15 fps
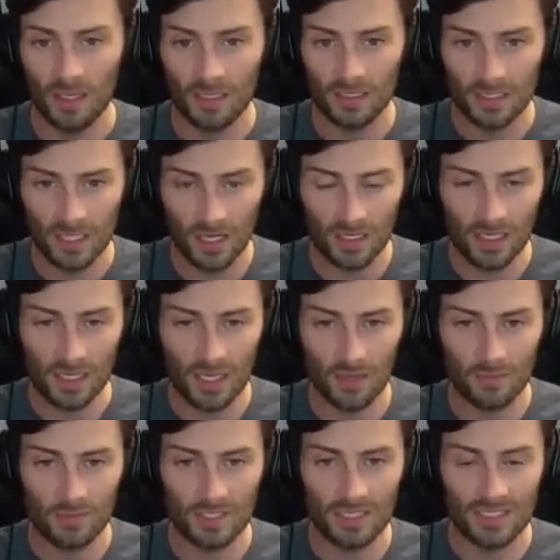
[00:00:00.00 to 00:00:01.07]
Kentucky
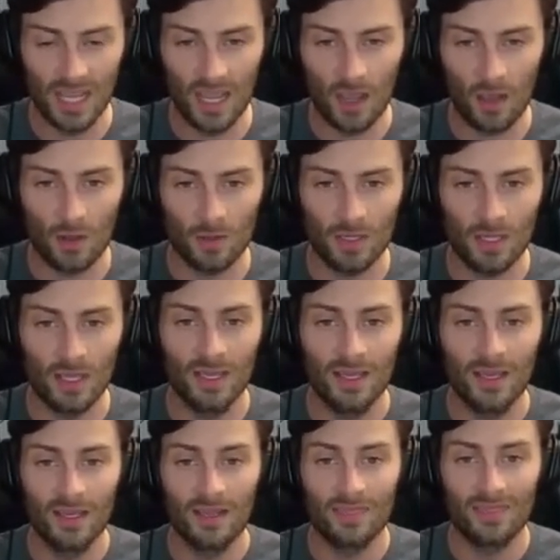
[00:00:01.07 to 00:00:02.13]
comes to town,
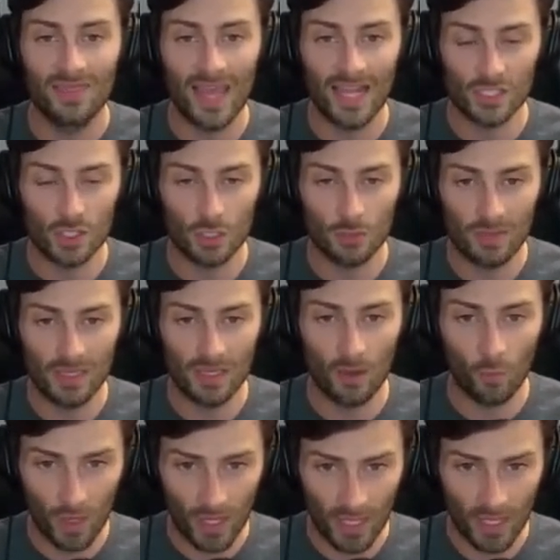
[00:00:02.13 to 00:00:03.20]
that should be
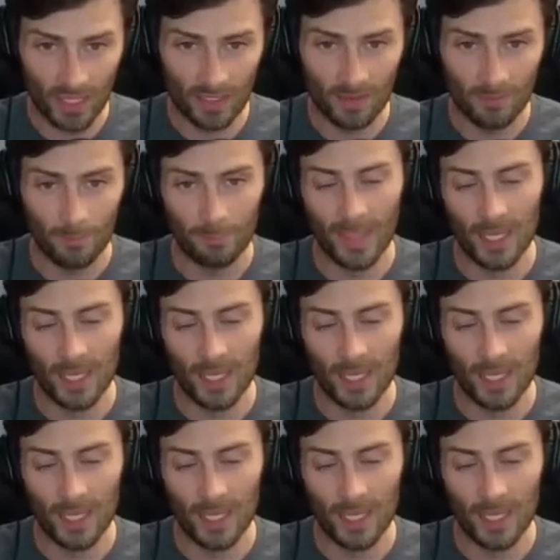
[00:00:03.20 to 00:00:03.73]
a win.